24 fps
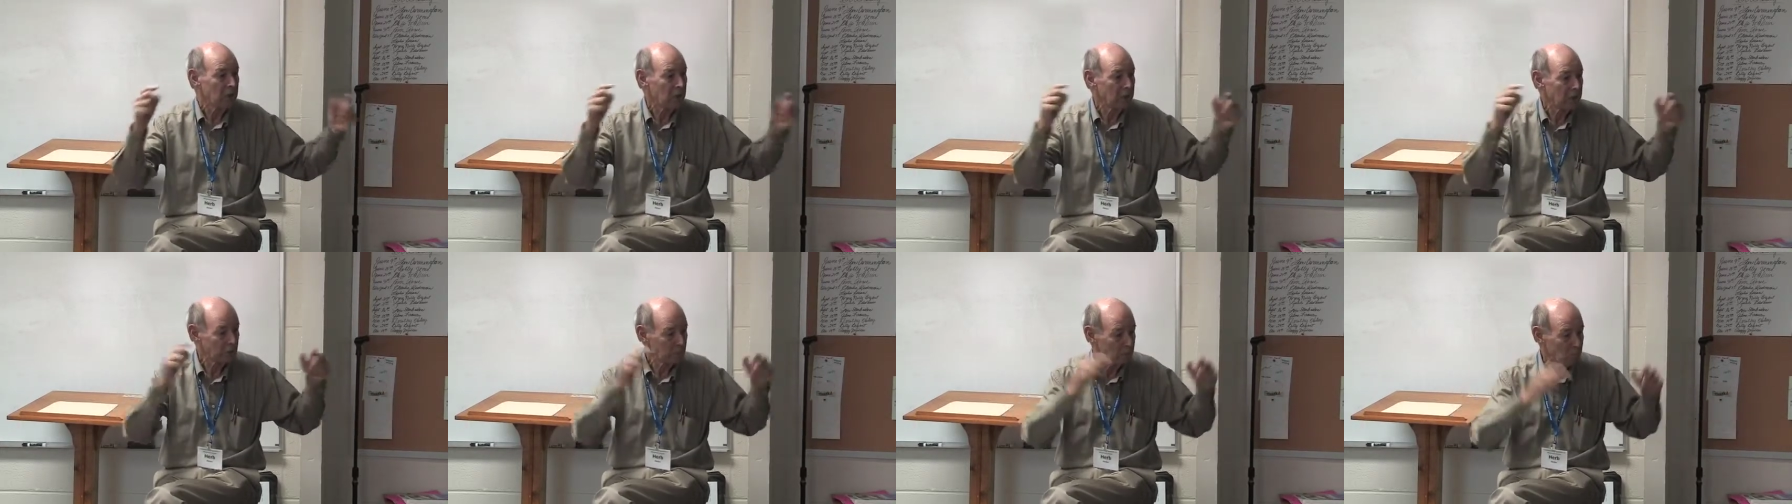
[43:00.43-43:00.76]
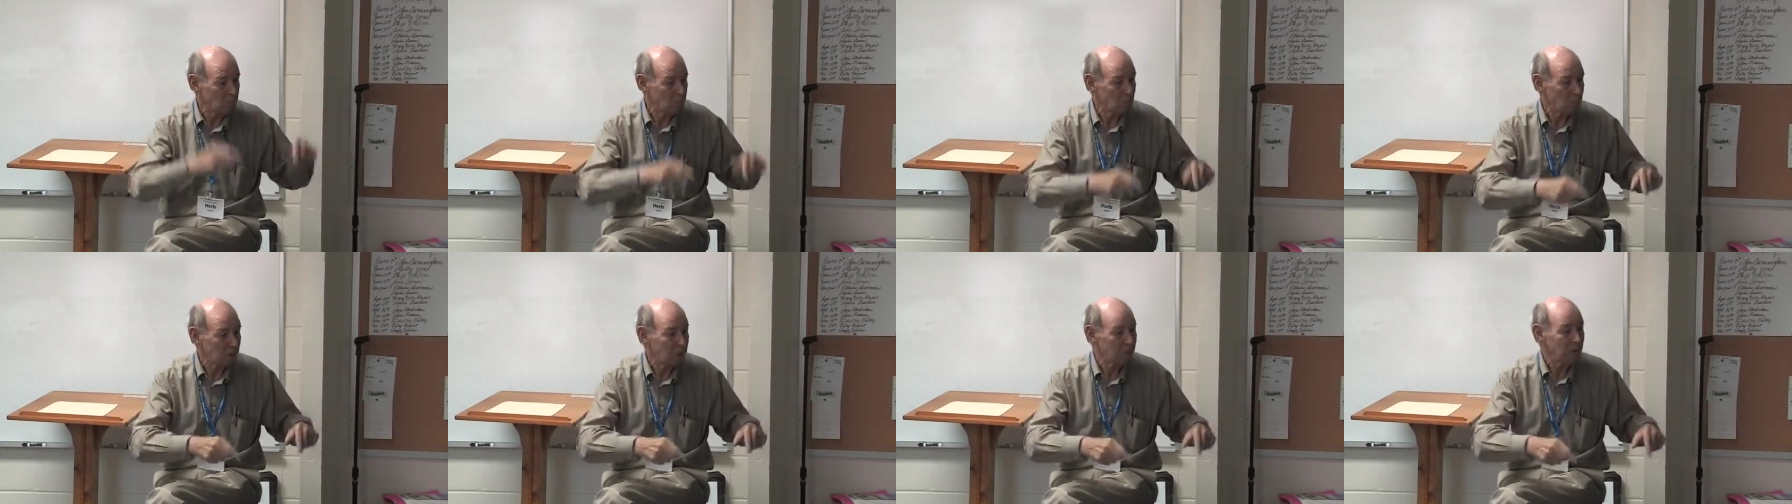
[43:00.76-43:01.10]

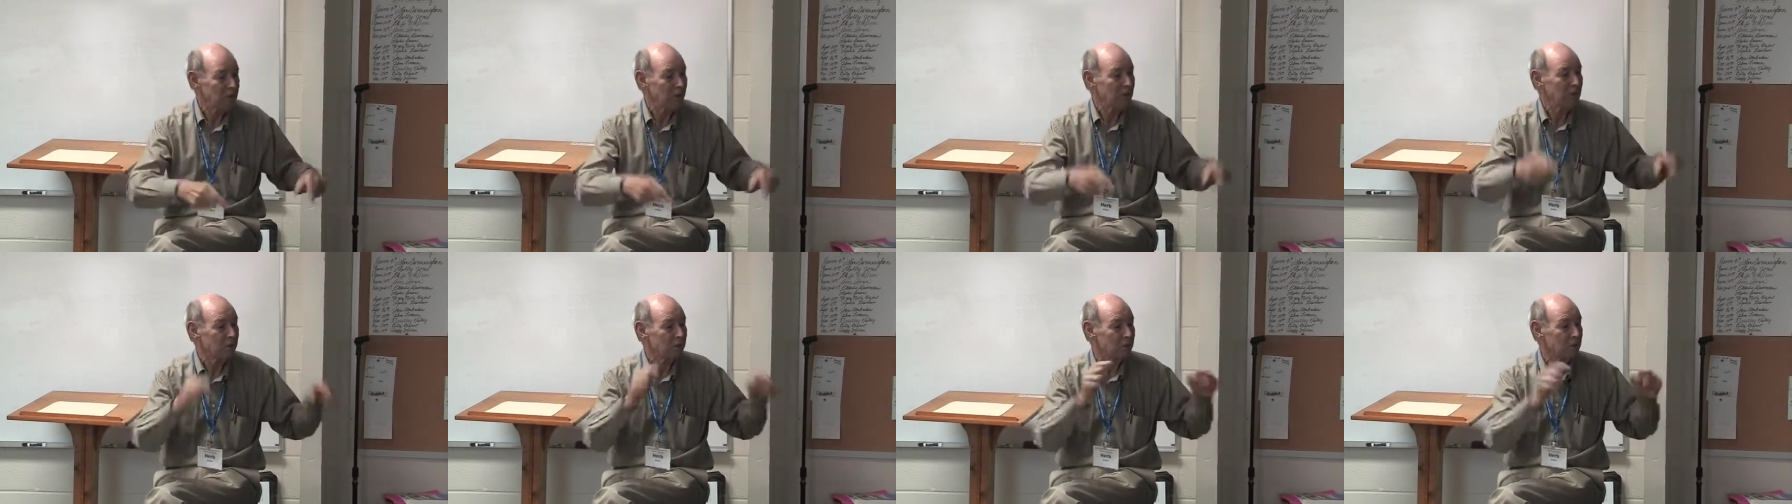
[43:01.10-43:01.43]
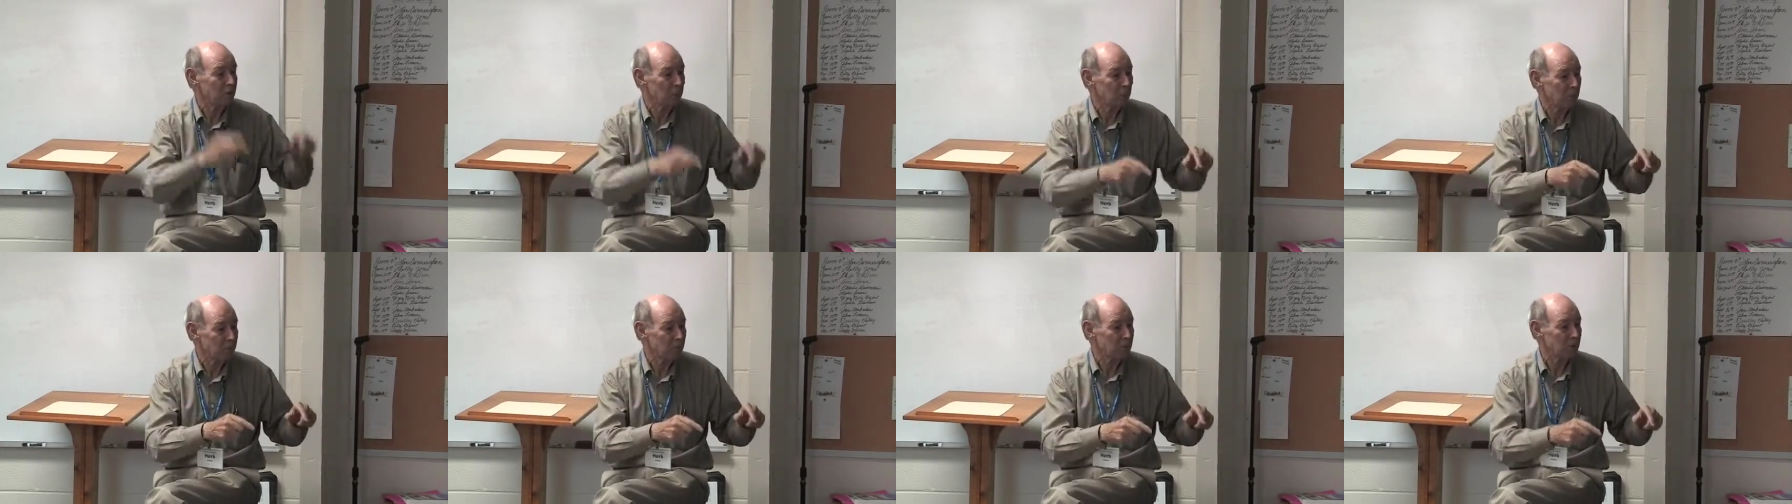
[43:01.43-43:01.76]
Can we
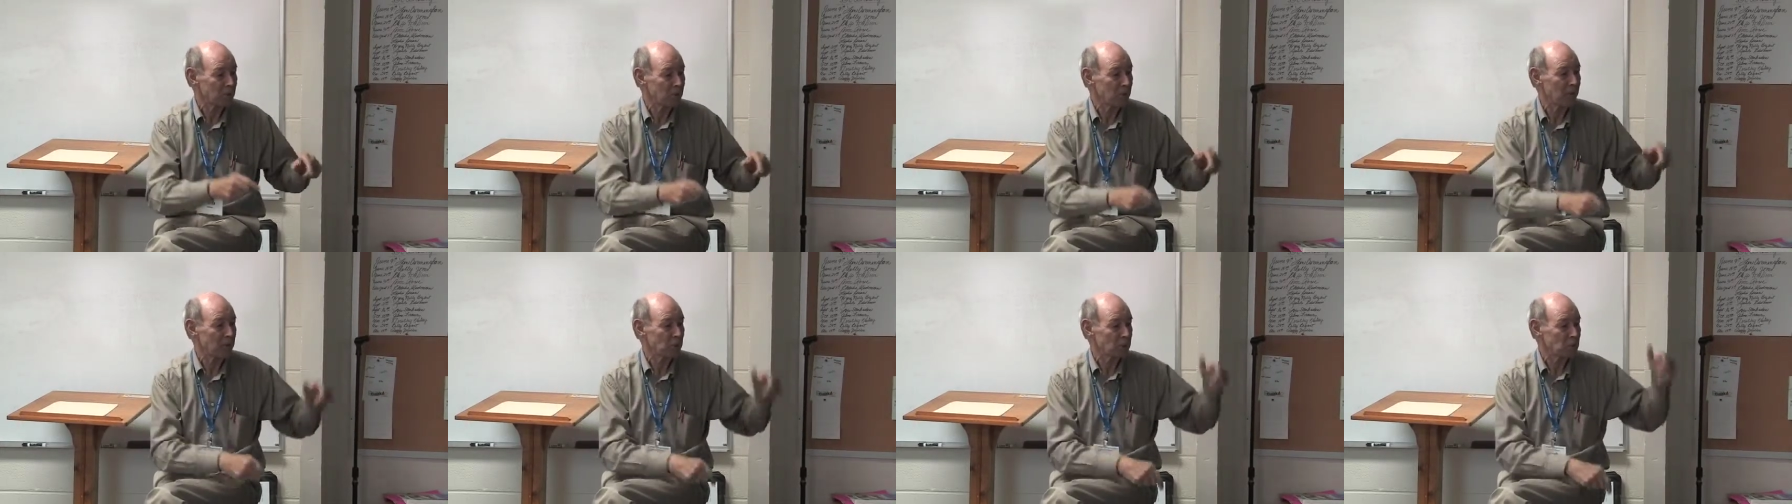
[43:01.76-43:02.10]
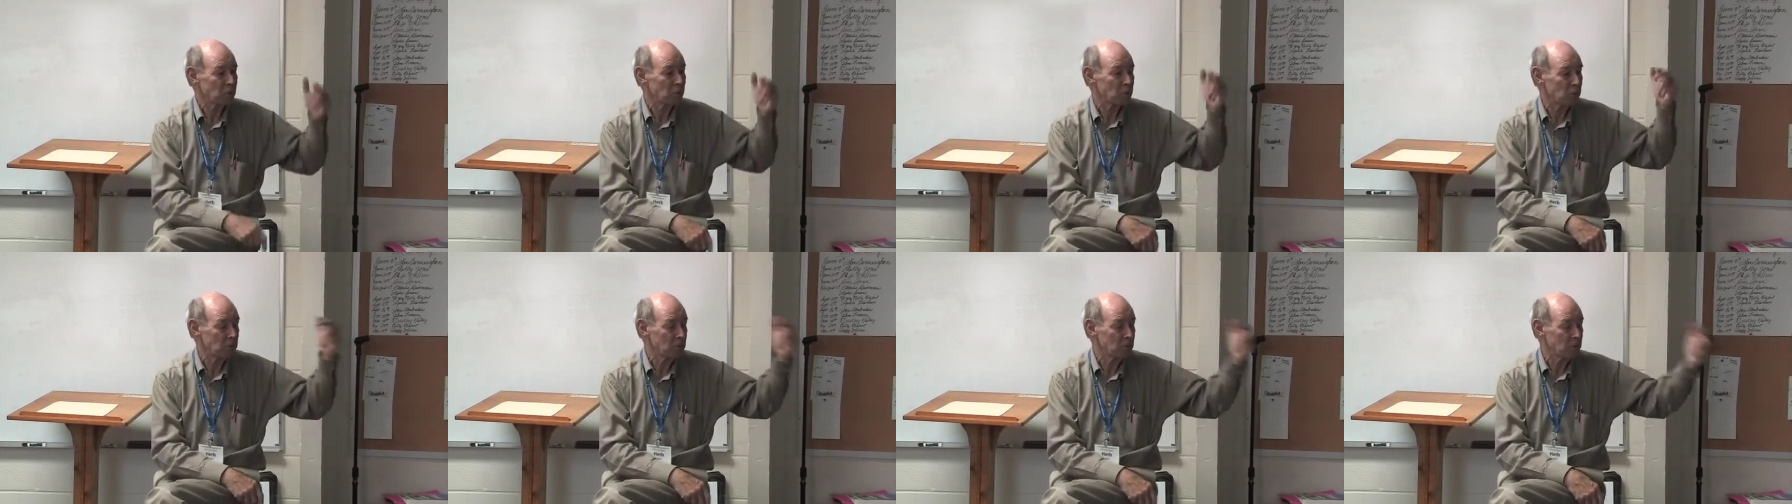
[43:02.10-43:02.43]
interpret that
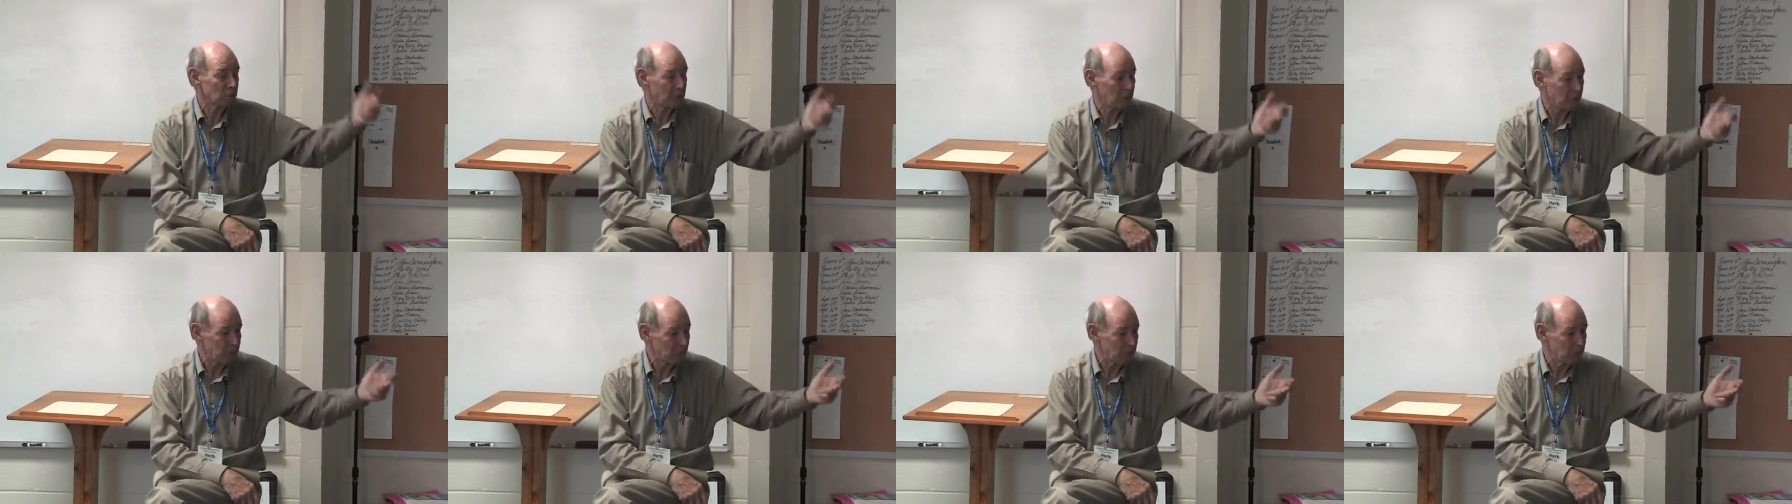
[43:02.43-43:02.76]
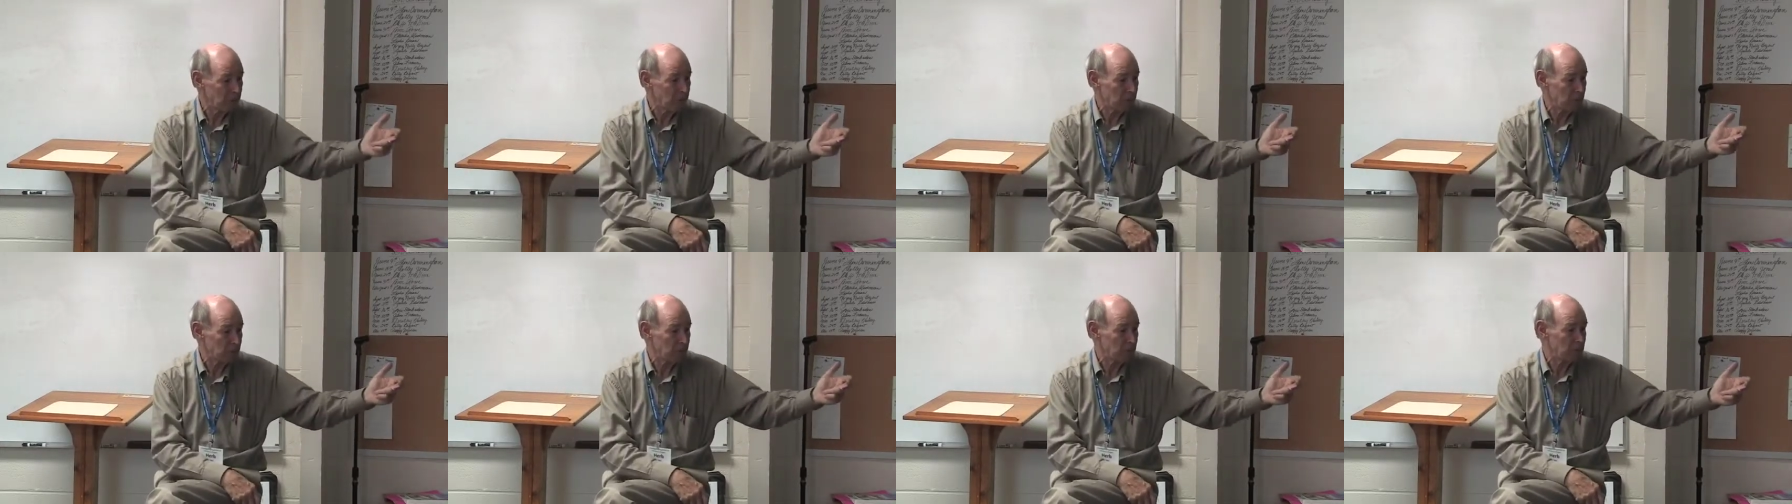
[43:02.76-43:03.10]
so that the
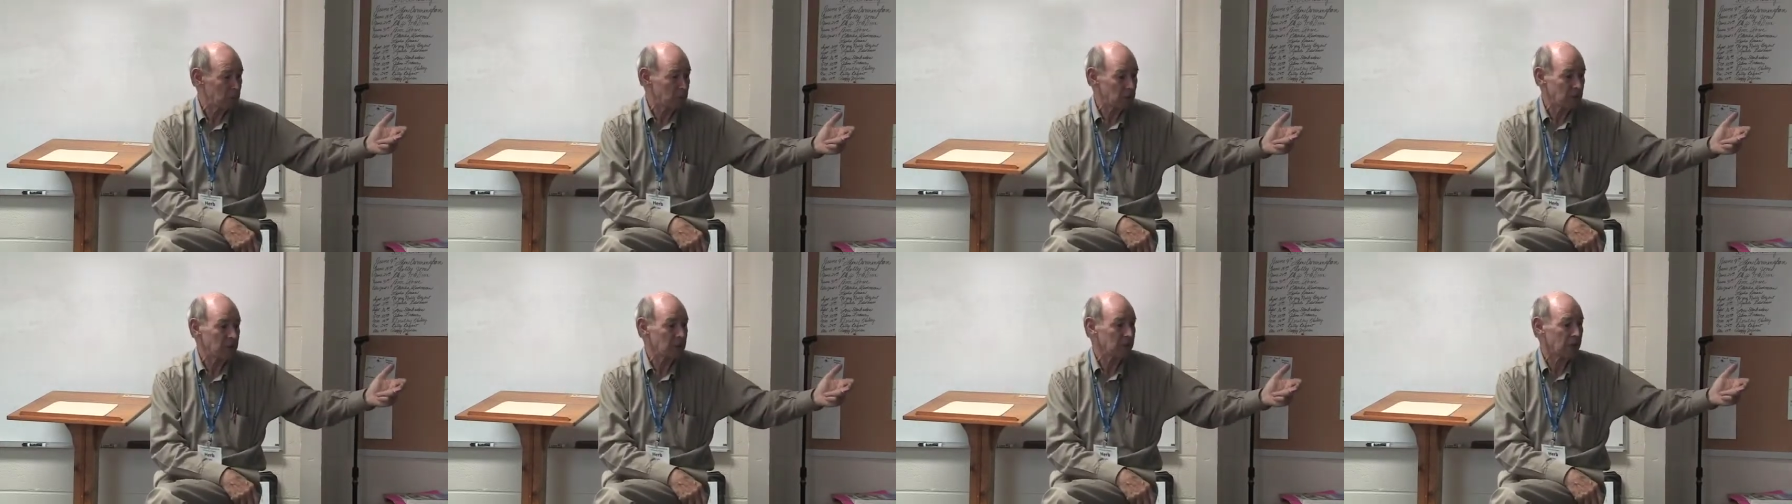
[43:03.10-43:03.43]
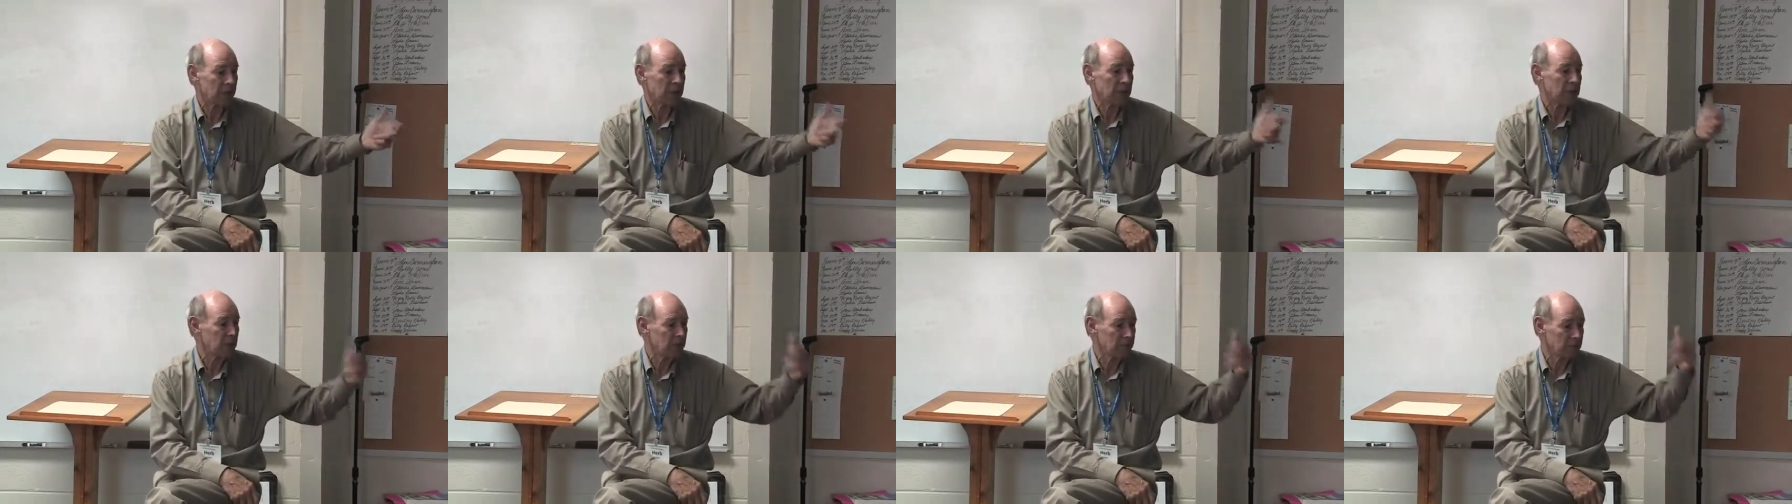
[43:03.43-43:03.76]
people can see that?